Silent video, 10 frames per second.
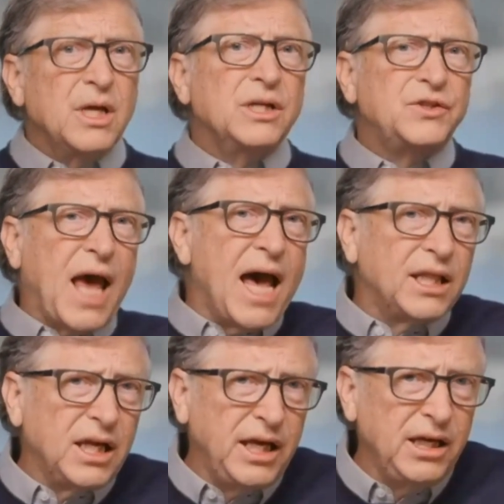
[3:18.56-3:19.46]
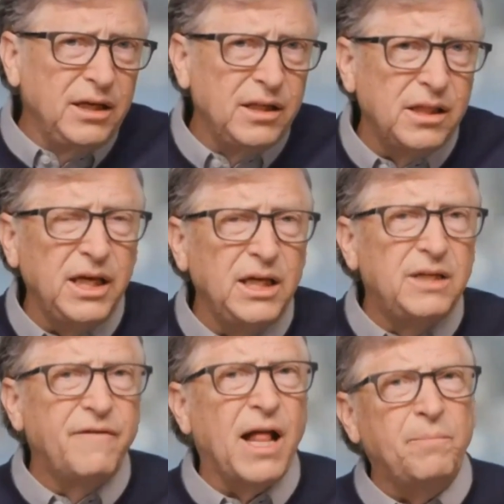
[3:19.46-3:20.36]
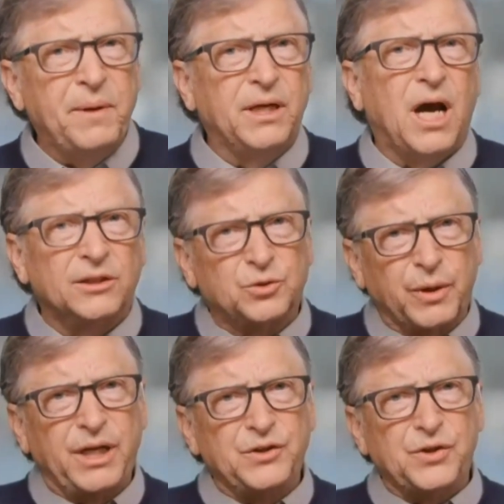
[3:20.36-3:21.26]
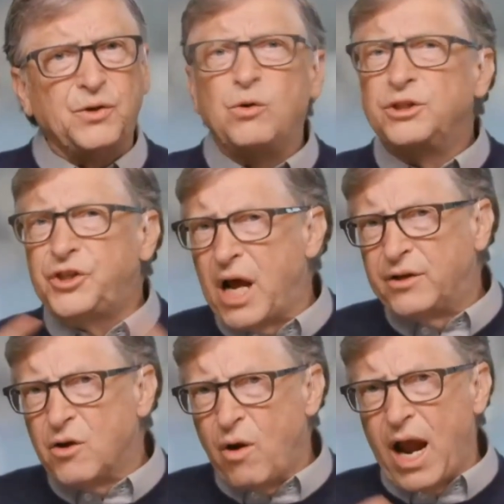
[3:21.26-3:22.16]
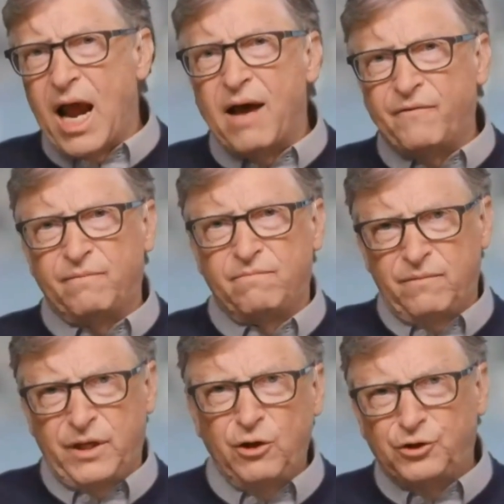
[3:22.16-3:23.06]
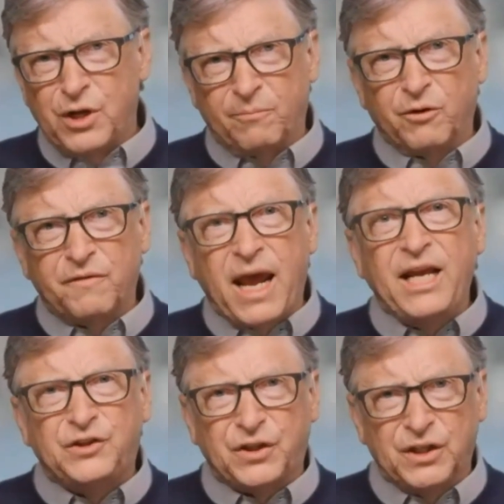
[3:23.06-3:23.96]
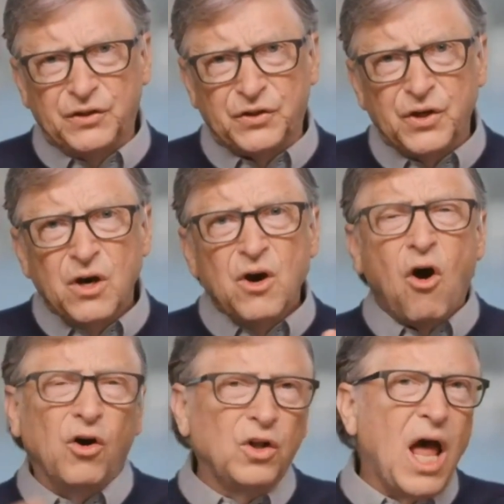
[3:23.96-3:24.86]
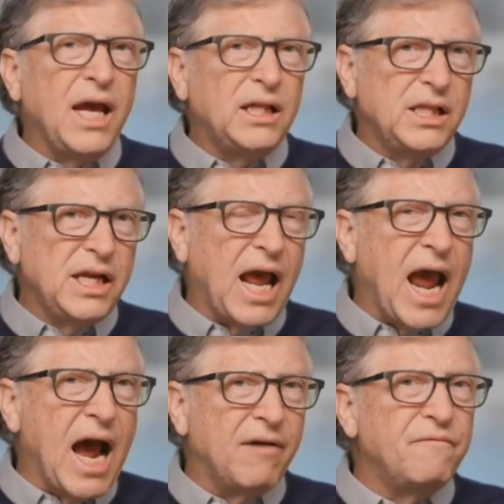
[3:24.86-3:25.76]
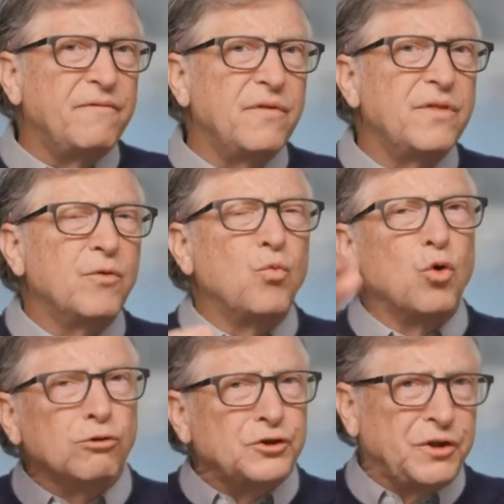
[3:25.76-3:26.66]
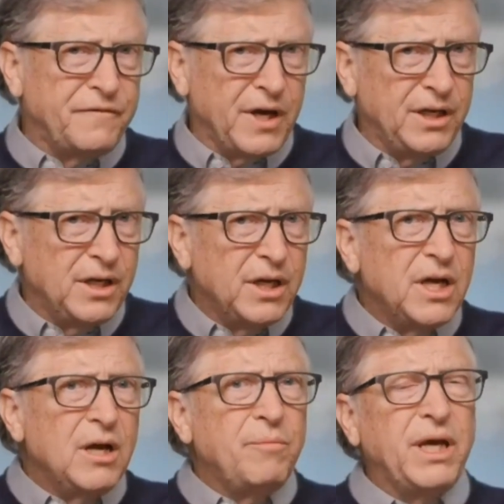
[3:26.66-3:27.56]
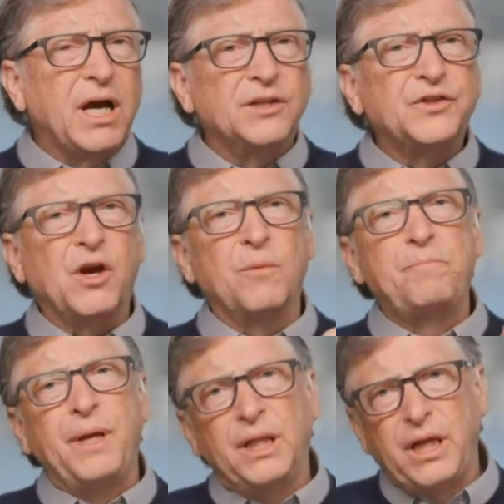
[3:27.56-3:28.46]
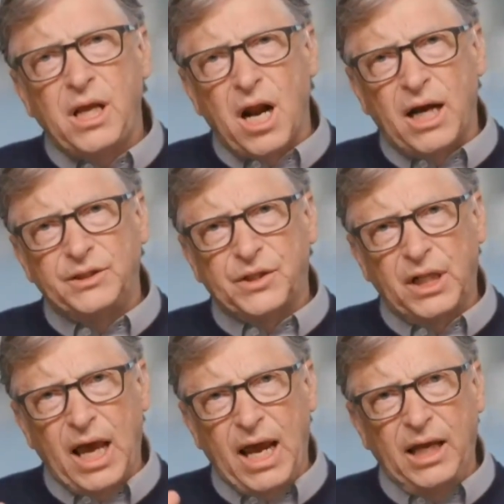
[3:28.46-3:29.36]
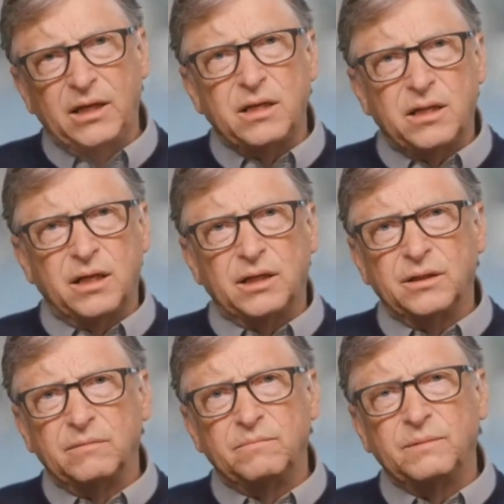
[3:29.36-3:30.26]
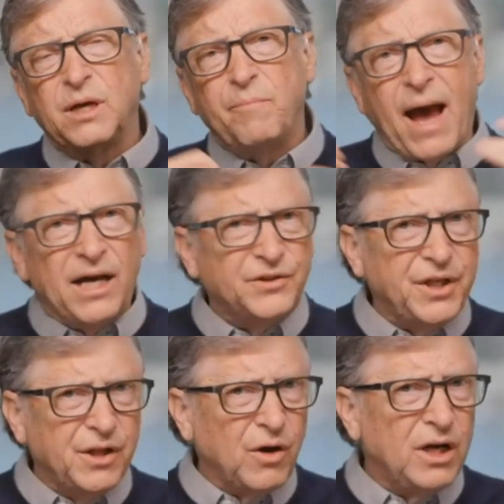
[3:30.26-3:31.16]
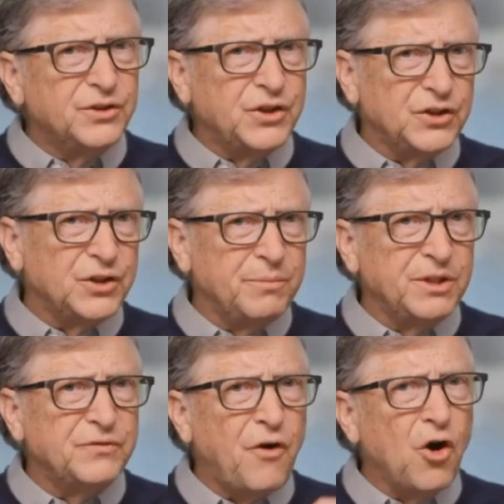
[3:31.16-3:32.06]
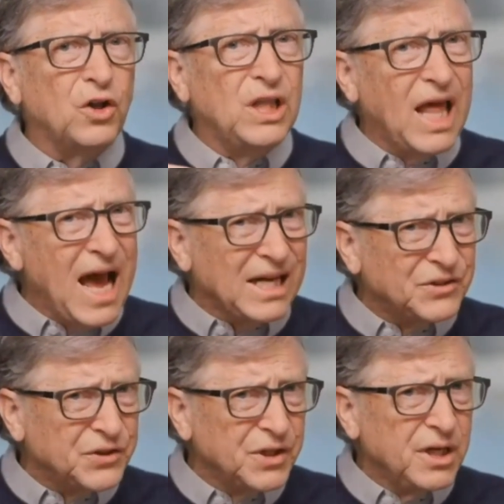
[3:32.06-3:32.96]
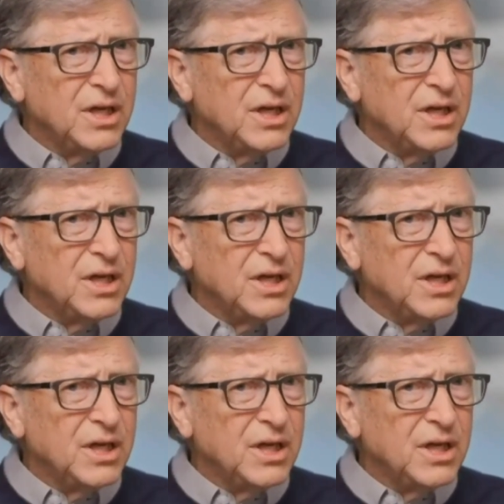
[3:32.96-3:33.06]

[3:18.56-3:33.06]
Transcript: Sadly, the developing countries who as yet don't have a huge number of cases are likely to have the worst of it because their ability to isolate, the capacity of their health system is far less